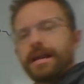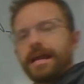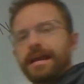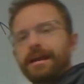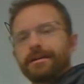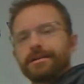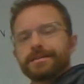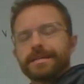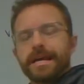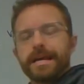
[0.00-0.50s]

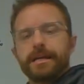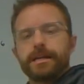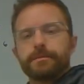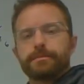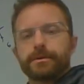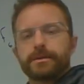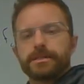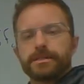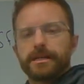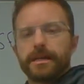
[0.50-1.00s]
Air is
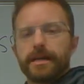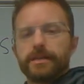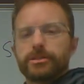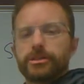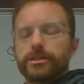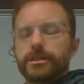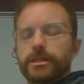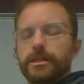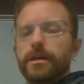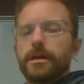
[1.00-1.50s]
80%
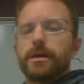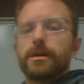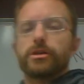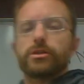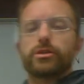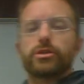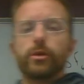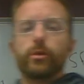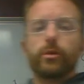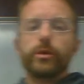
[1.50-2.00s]
nitrogen.
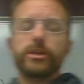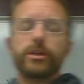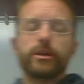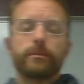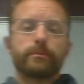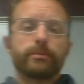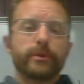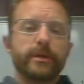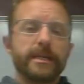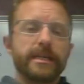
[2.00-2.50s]
So when
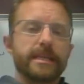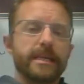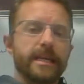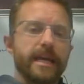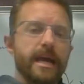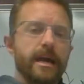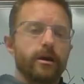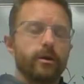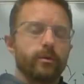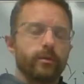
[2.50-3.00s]
you're
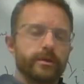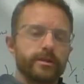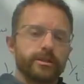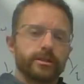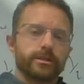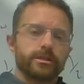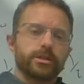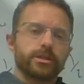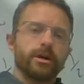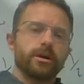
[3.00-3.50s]
breathing out, when
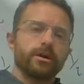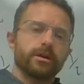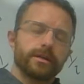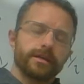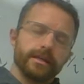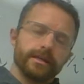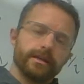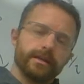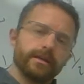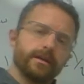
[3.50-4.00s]
you're
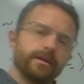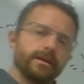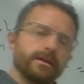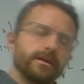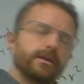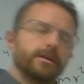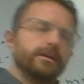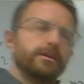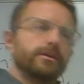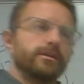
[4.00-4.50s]
talking,
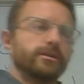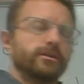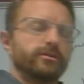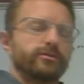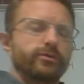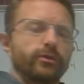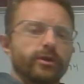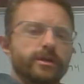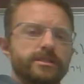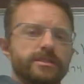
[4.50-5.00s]

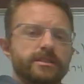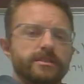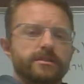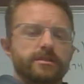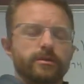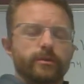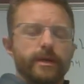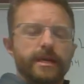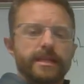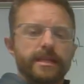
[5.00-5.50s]
your voice
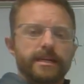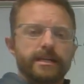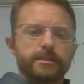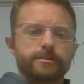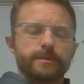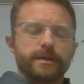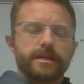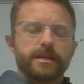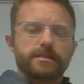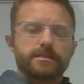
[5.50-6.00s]
is the way that it
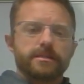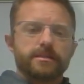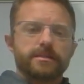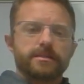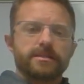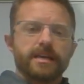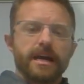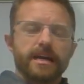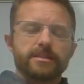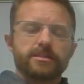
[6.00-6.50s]
is because of the
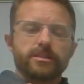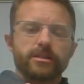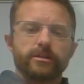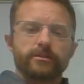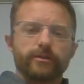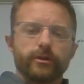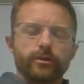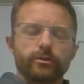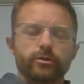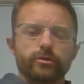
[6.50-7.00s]
size of
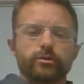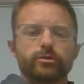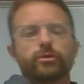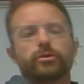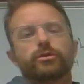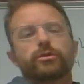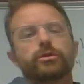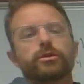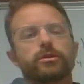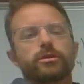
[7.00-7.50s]
your vocal
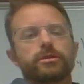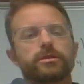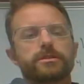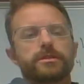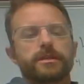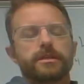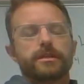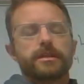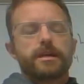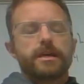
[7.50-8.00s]

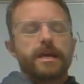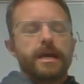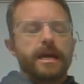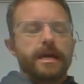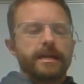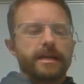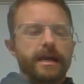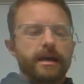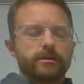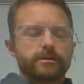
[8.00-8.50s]
cords
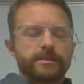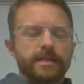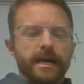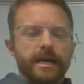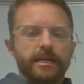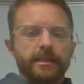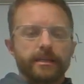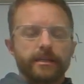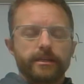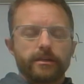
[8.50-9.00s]
and how
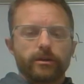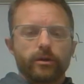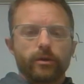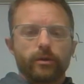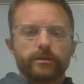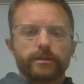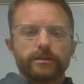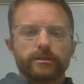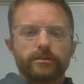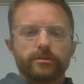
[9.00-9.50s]
tightly you're
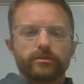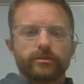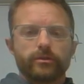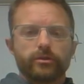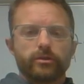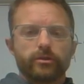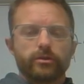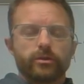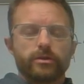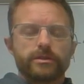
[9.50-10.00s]
holding those
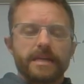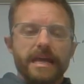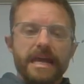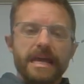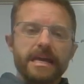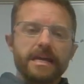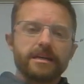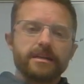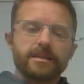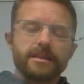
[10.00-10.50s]
vocal cords
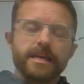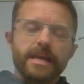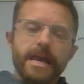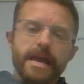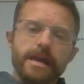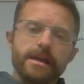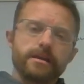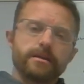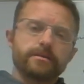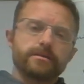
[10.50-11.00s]
and the
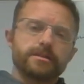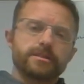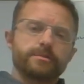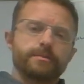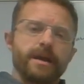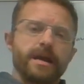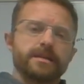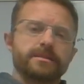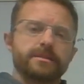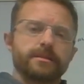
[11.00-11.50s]
air that's
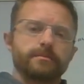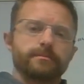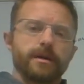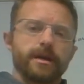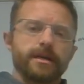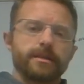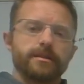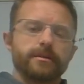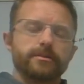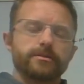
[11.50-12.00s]
passing
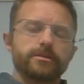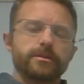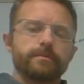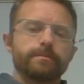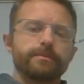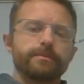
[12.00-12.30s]
by those.